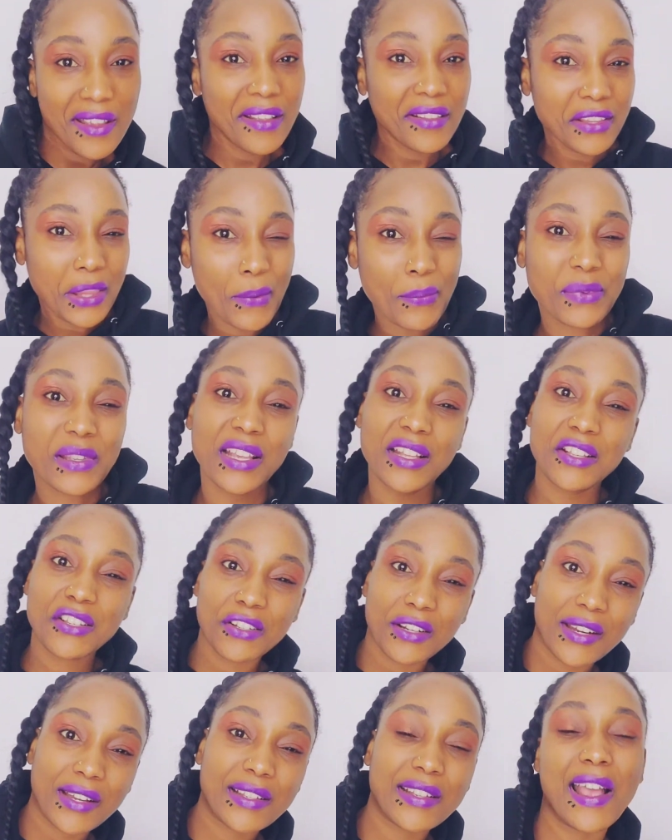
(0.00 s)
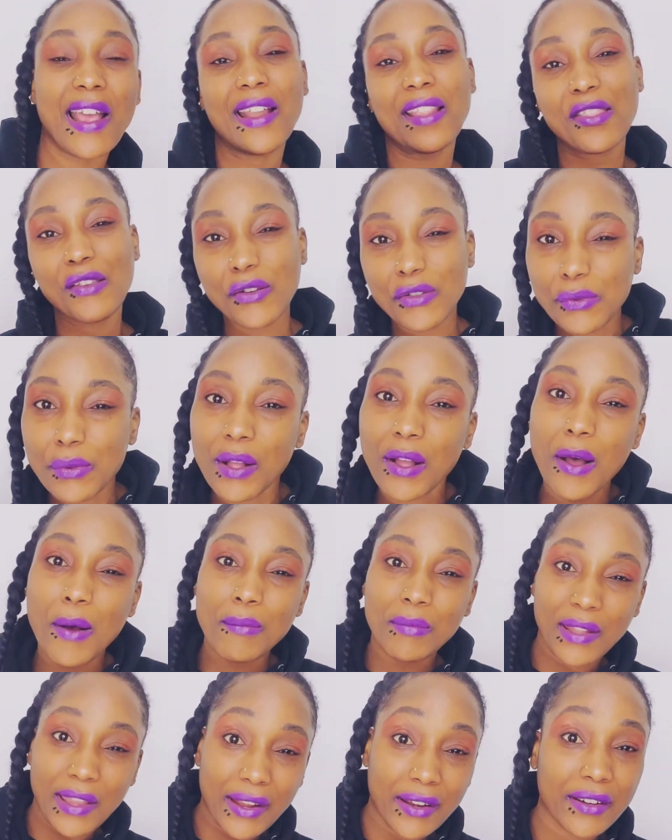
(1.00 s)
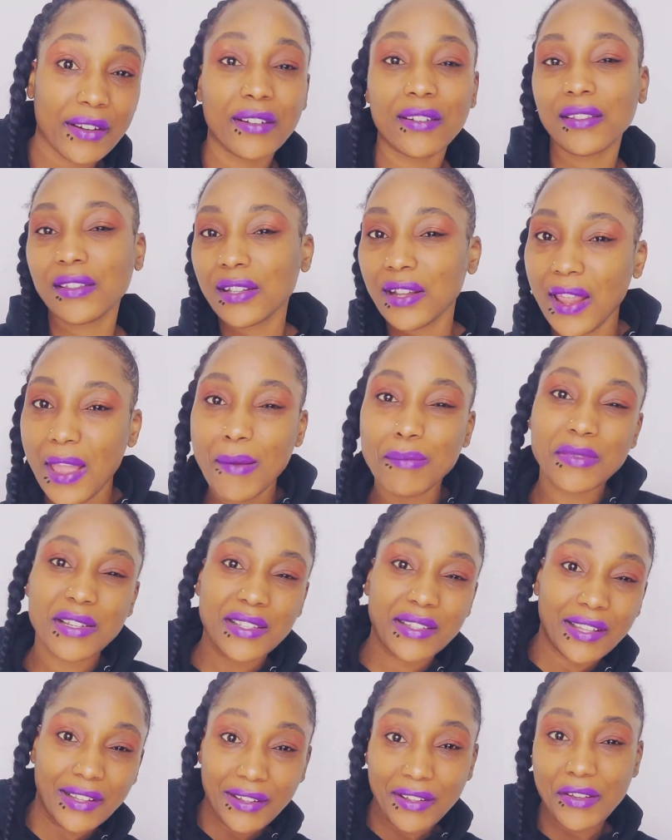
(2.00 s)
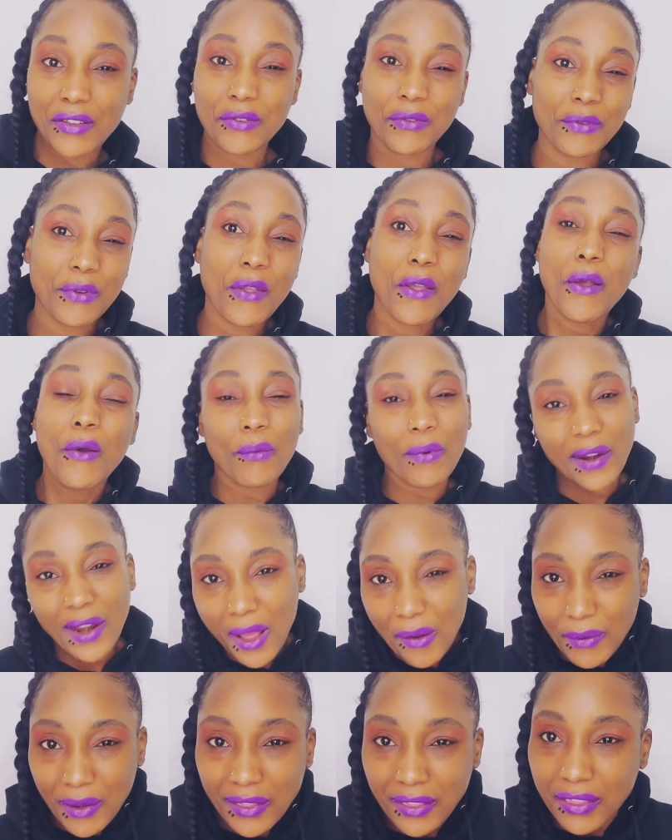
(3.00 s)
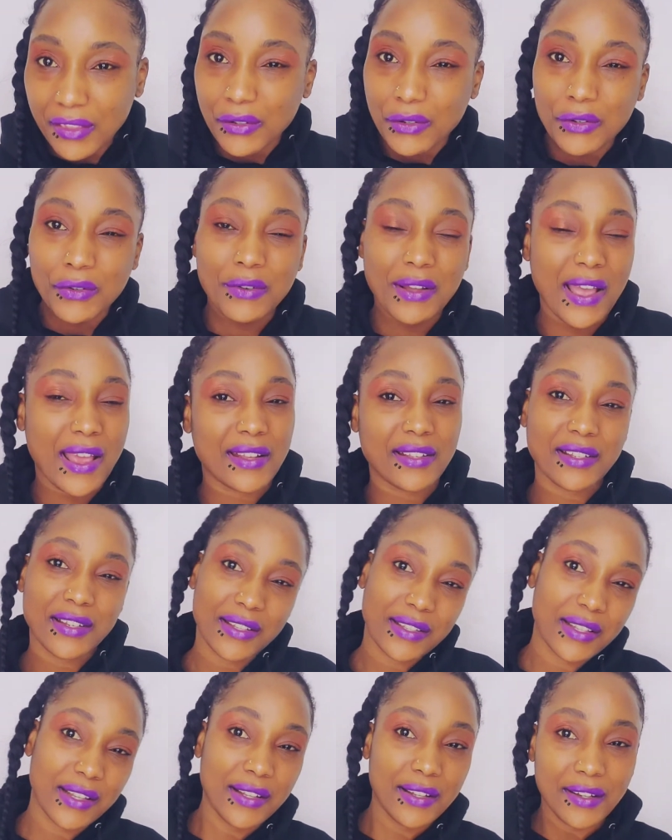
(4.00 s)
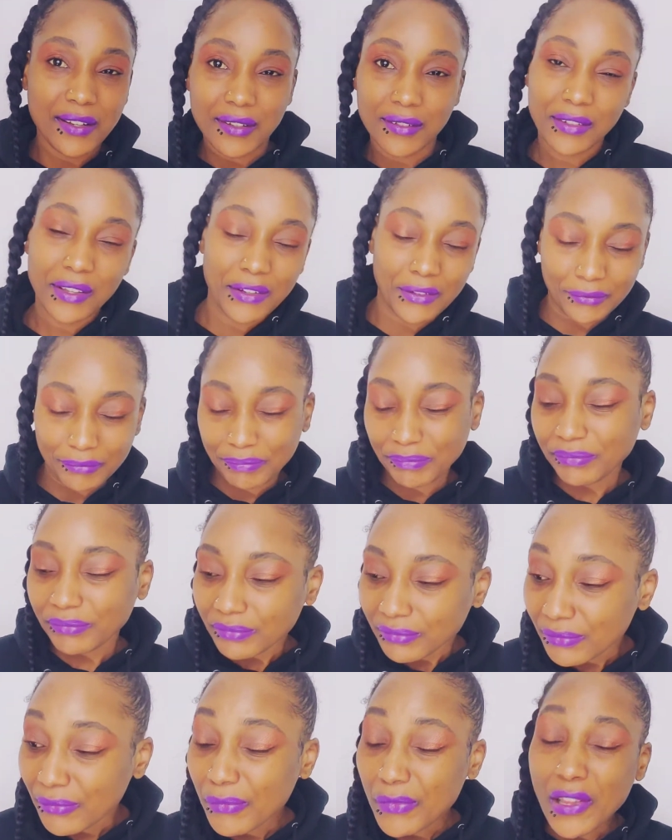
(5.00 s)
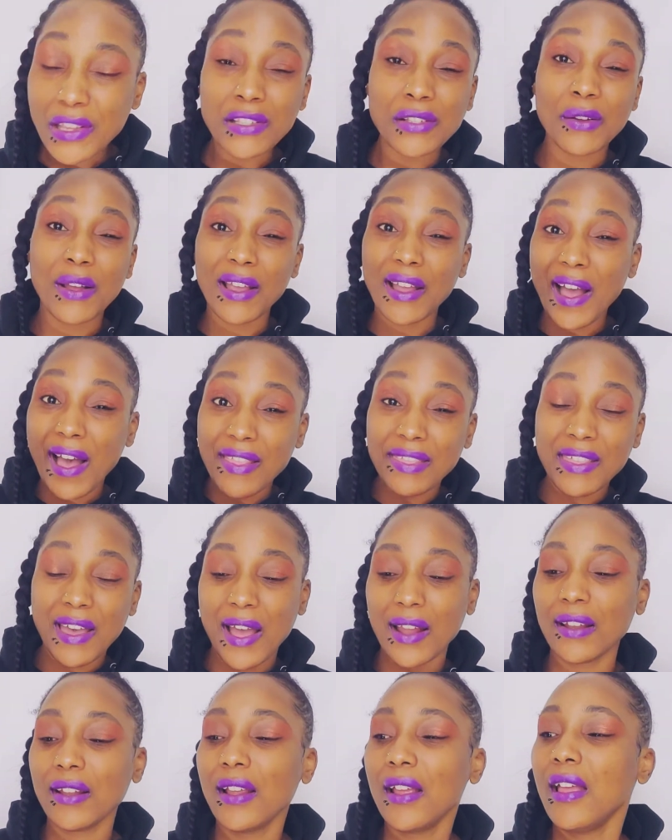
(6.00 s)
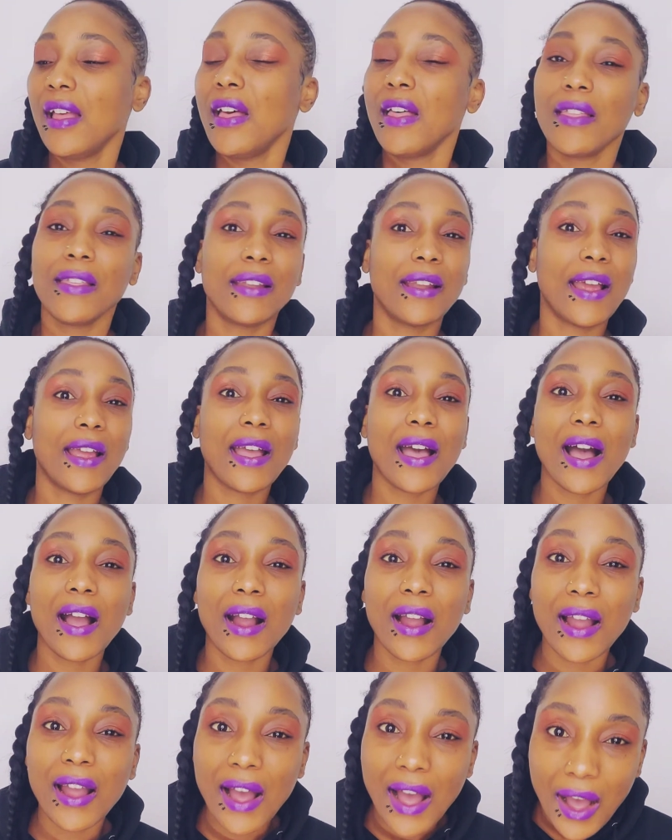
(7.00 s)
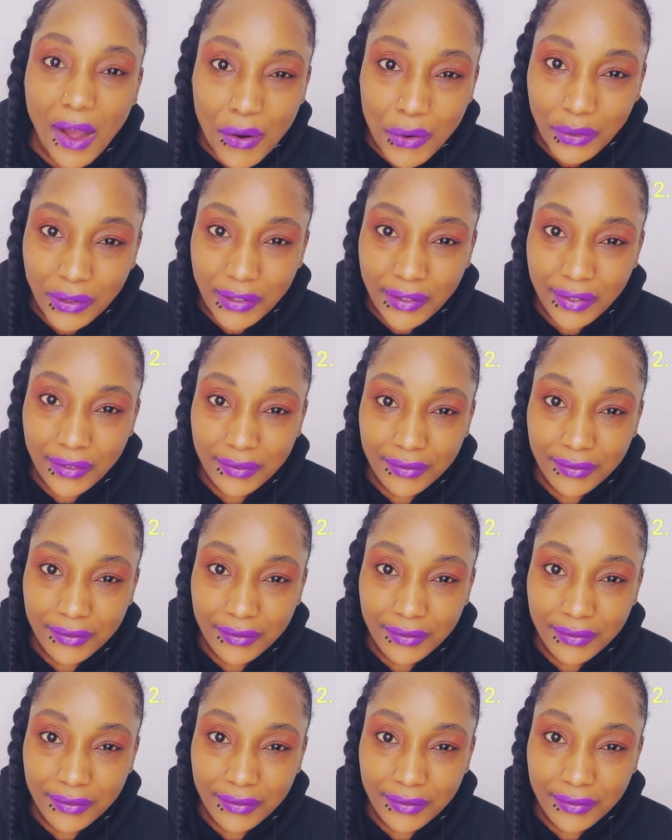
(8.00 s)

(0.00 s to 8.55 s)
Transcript: tips and tricks, and those will come later. Today I'm just telling you what I went through and just a little, So I got that, and I got gout.